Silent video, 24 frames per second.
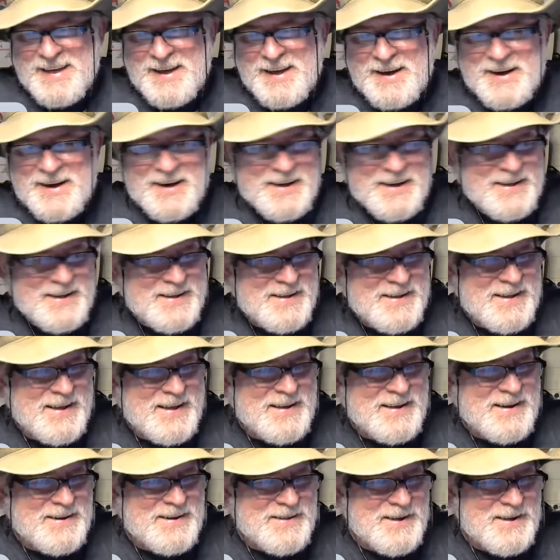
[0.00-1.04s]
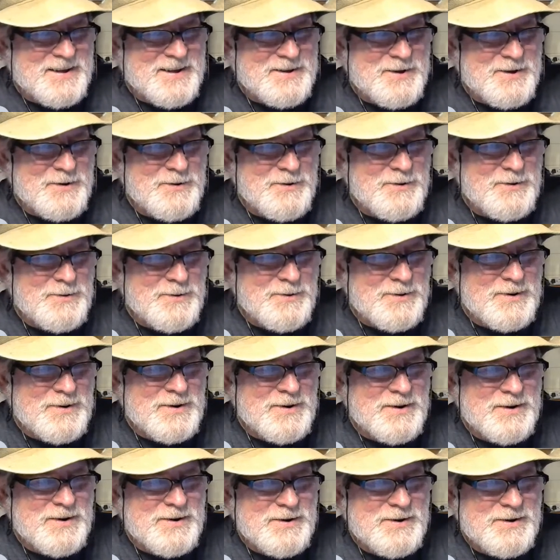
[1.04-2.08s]
Yeah, that is a toe
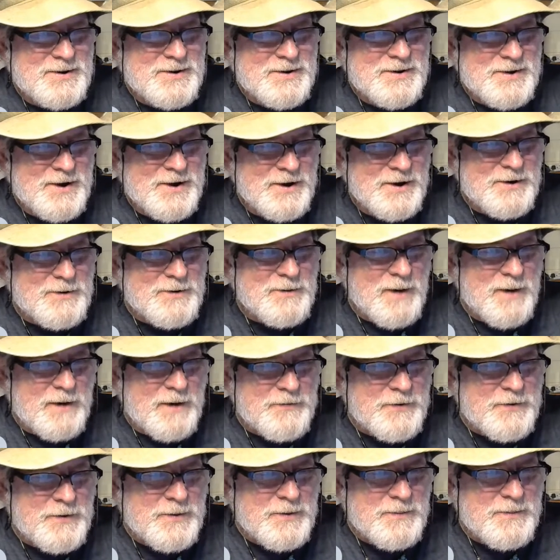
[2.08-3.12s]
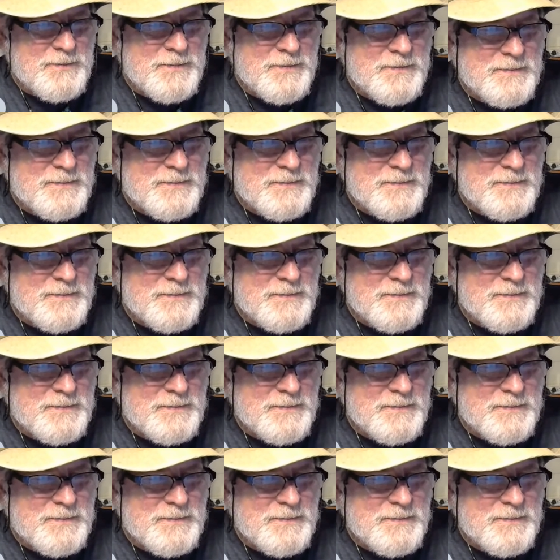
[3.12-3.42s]
cutter offer.